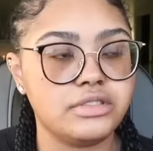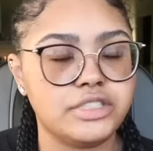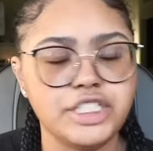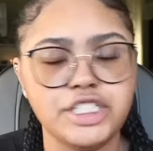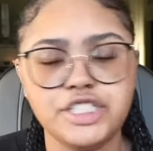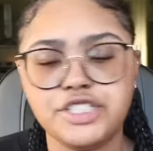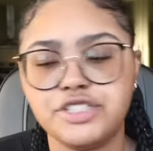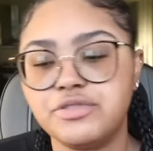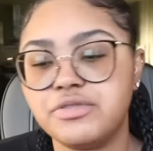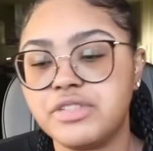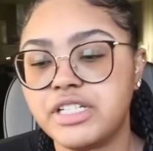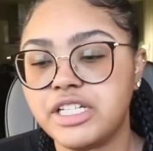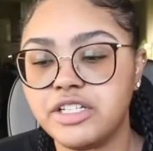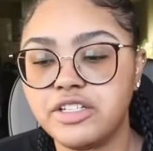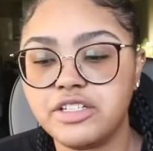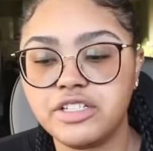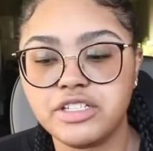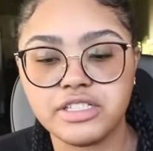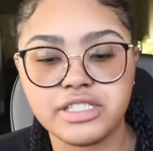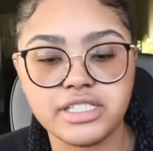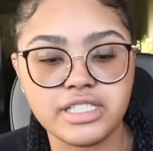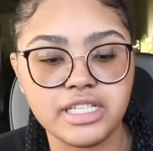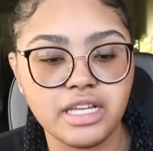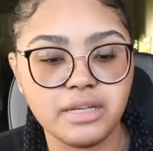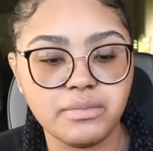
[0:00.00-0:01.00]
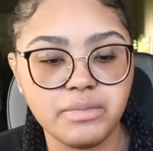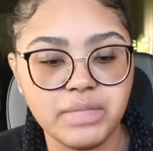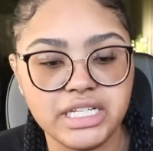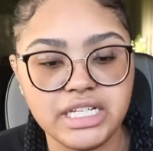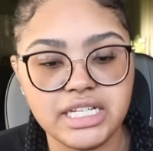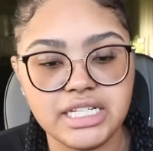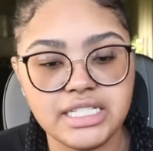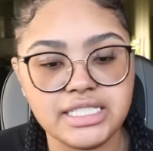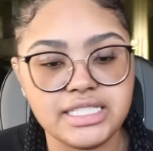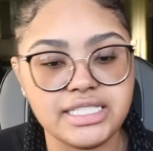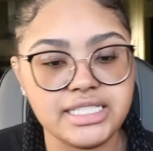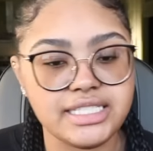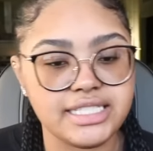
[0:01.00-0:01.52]
did you kill your son
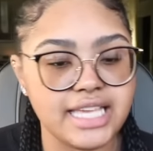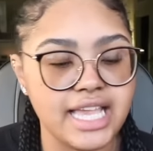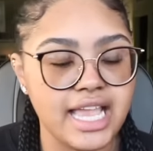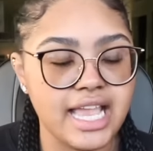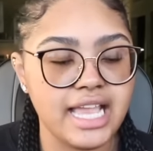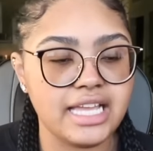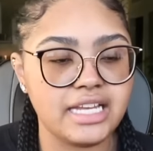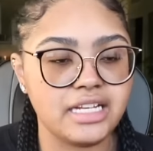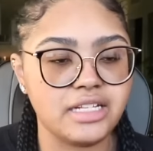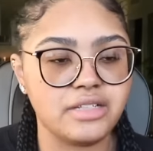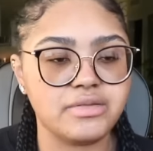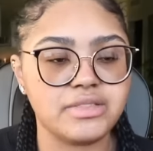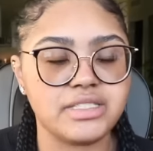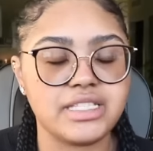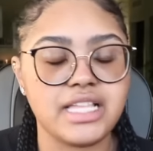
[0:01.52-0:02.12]
because he's gay? And he was